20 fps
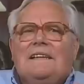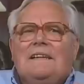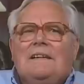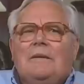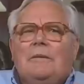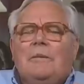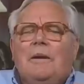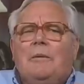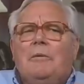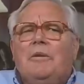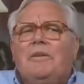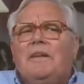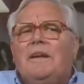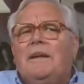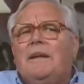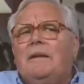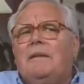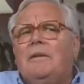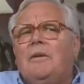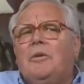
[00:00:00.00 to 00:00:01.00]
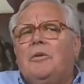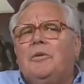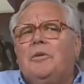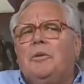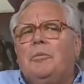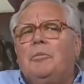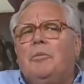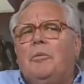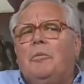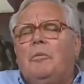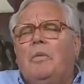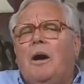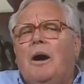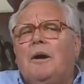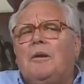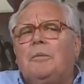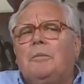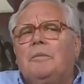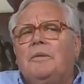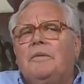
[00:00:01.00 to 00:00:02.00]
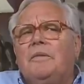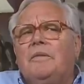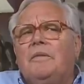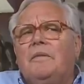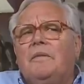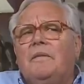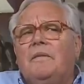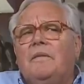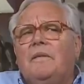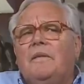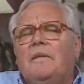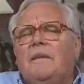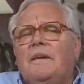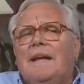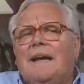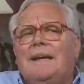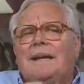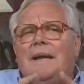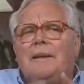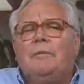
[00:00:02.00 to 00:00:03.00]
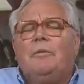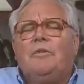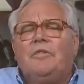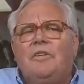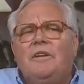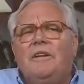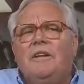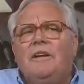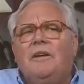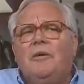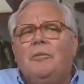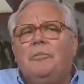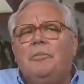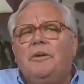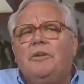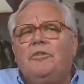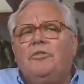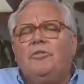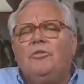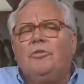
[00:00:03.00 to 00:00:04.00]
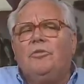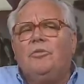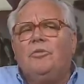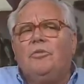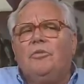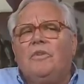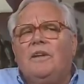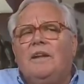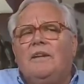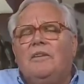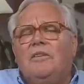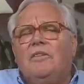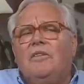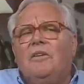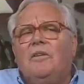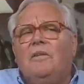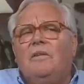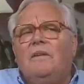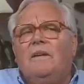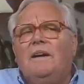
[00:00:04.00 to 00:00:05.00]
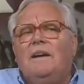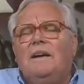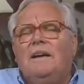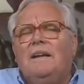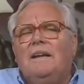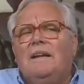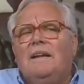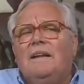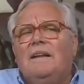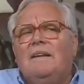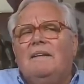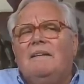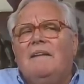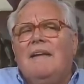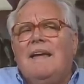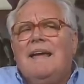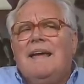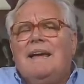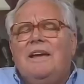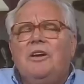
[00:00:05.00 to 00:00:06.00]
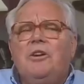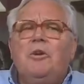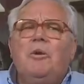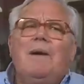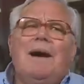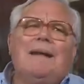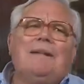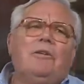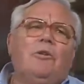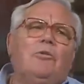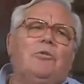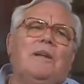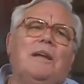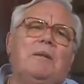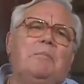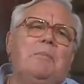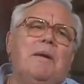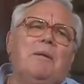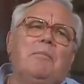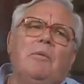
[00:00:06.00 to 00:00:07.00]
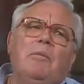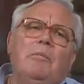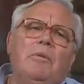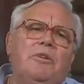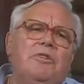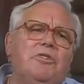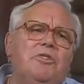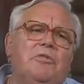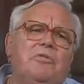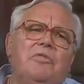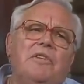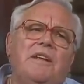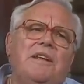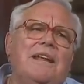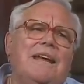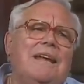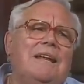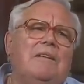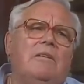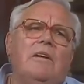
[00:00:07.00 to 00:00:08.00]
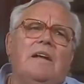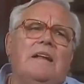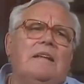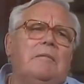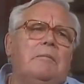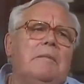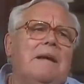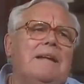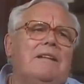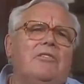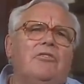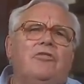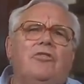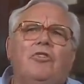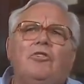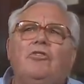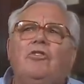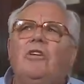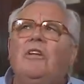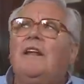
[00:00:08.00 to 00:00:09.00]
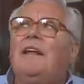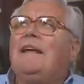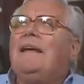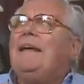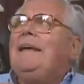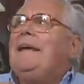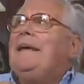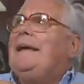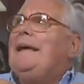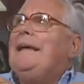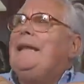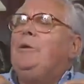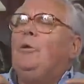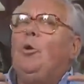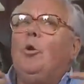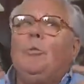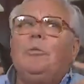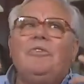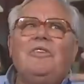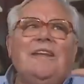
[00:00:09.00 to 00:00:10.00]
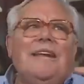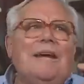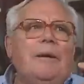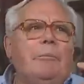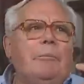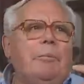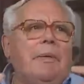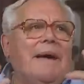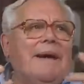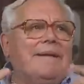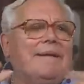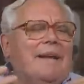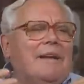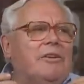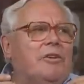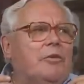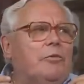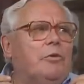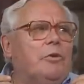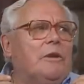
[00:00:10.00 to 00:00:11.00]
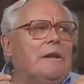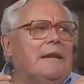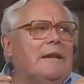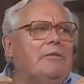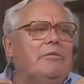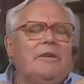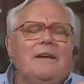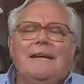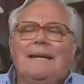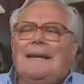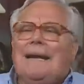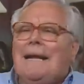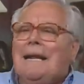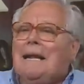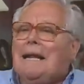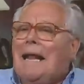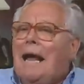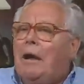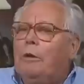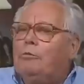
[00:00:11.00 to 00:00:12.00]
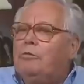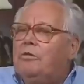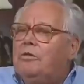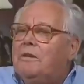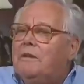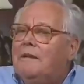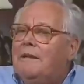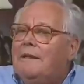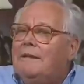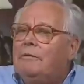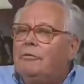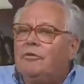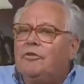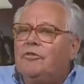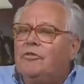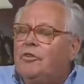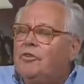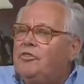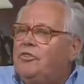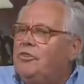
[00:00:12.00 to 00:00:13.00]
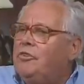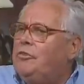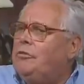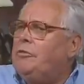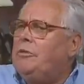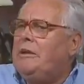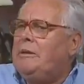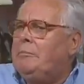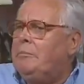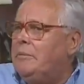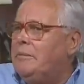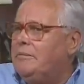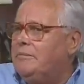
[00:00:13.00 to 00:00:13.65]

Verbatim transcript: Where was it? The bombardment. Yeah, that was in the Jan Pietersen Quartet, so. You know, I don't remember much of it. It made such an enormous impact that you were living in a cloud. It was such a dream.